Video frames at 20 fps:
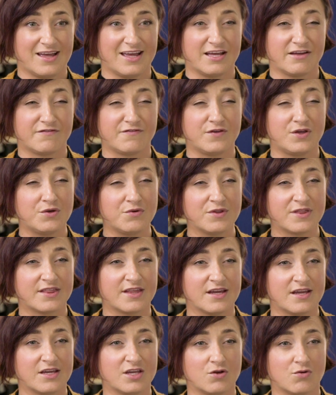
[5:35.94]
If you
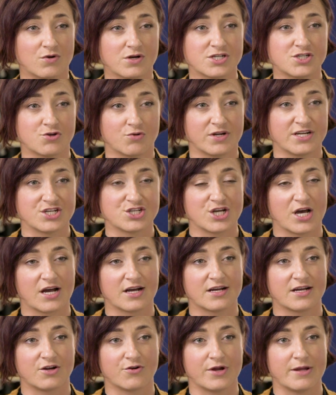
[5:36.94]
think your joint
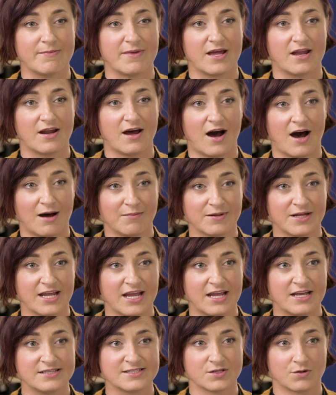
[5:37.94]
check agreement
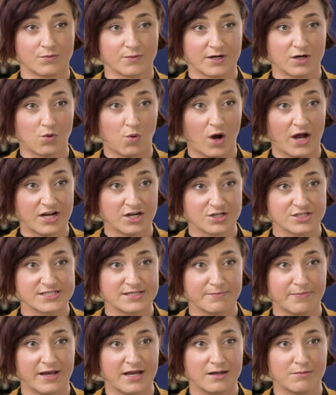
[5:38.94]
obligates or requires
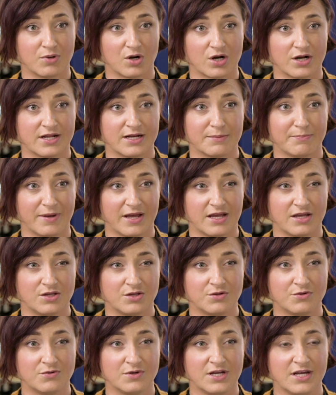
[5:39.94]
the paying party to pay
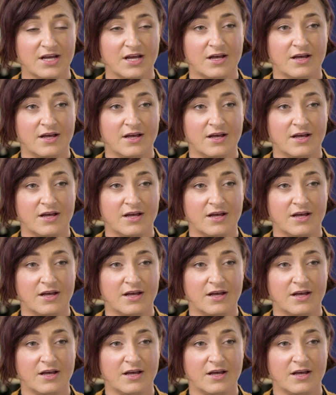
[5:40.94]
you,